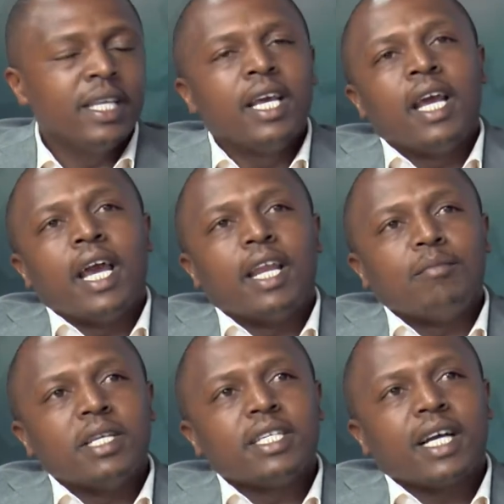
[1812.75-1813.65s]
Mm -hmm. And
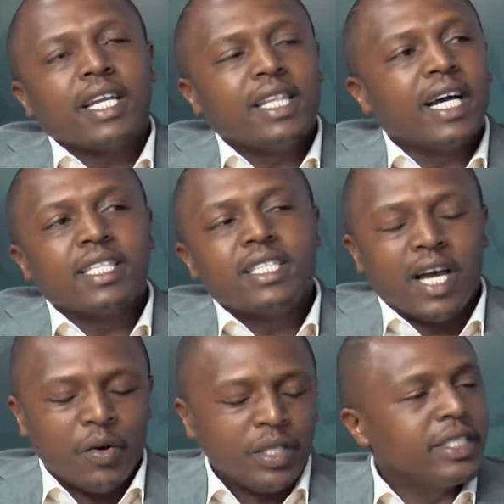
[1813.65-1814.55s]
basically that's
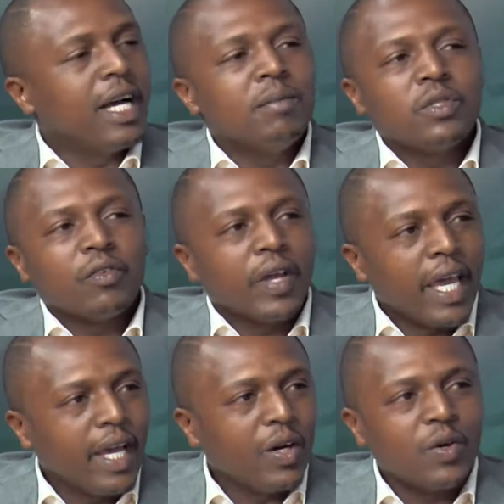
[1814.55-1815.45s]
now in terms of
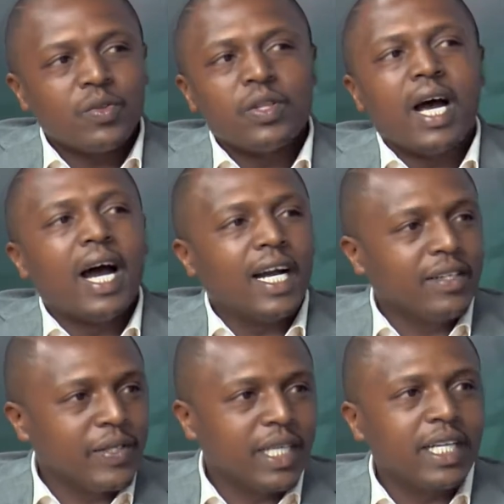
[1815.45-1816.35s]
health,
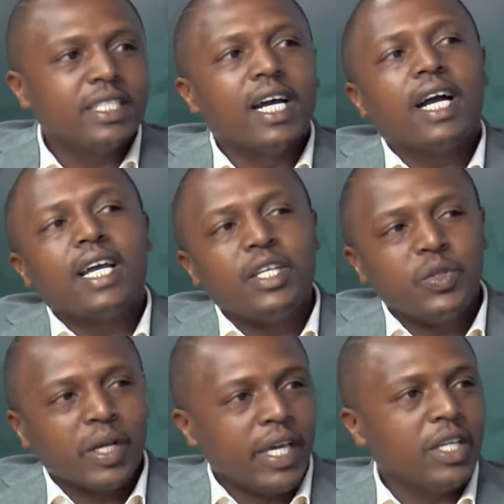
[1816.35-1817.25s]
agriculture,
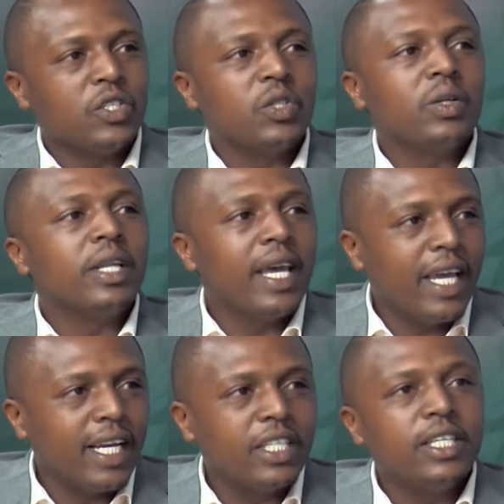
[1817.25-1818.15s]
education,
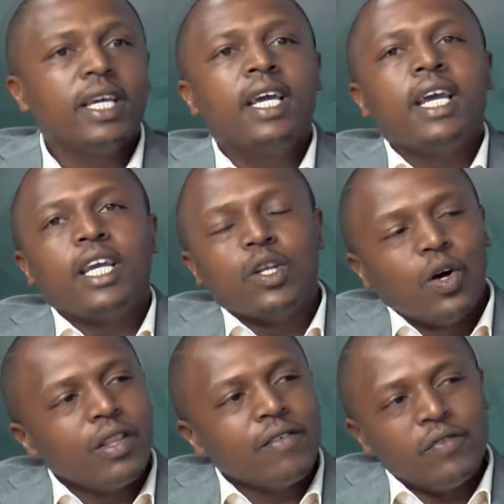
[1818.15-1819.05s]
energy, in
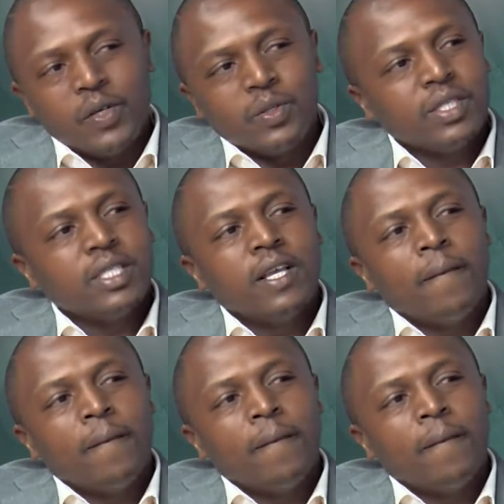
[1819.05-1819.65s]
all the fields